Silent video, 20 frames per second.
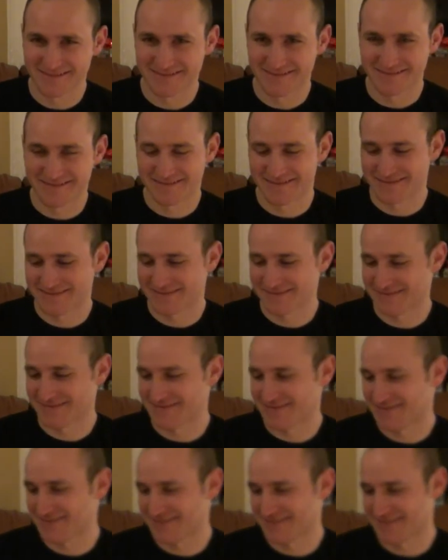
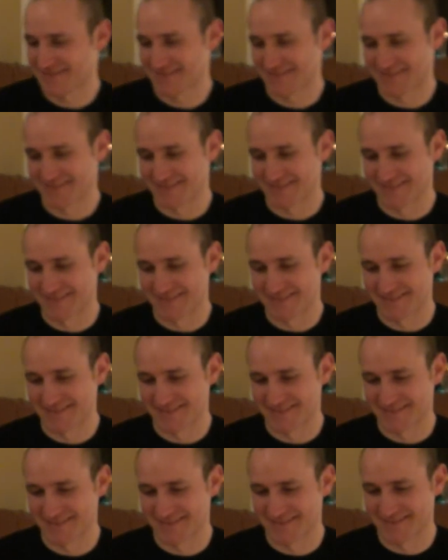
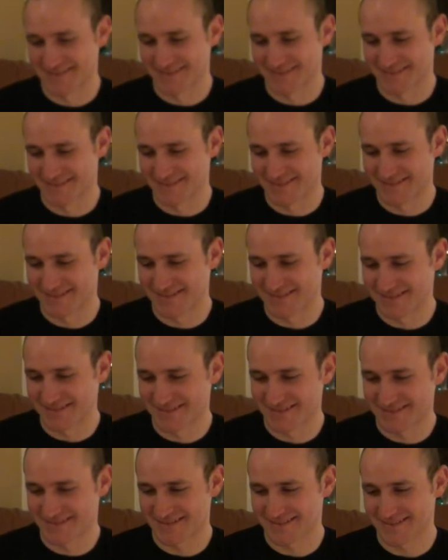
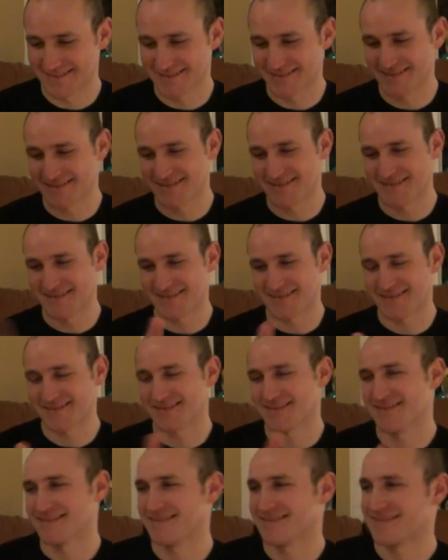
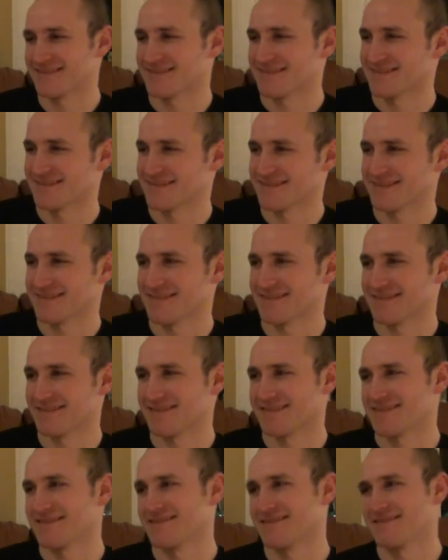
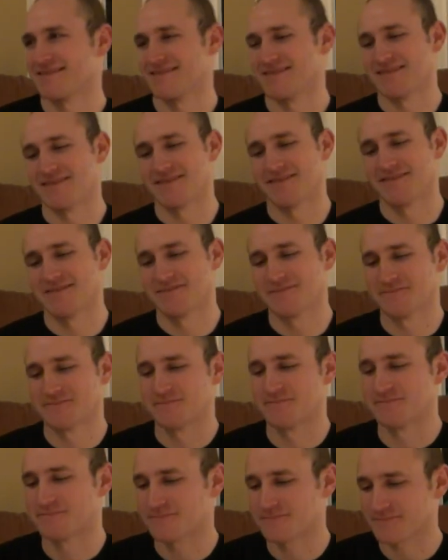
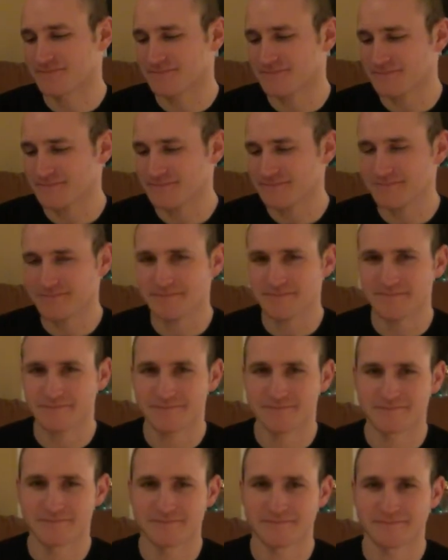
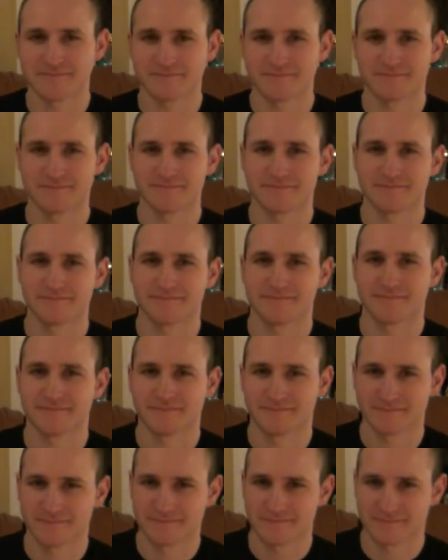This person isn't speaking.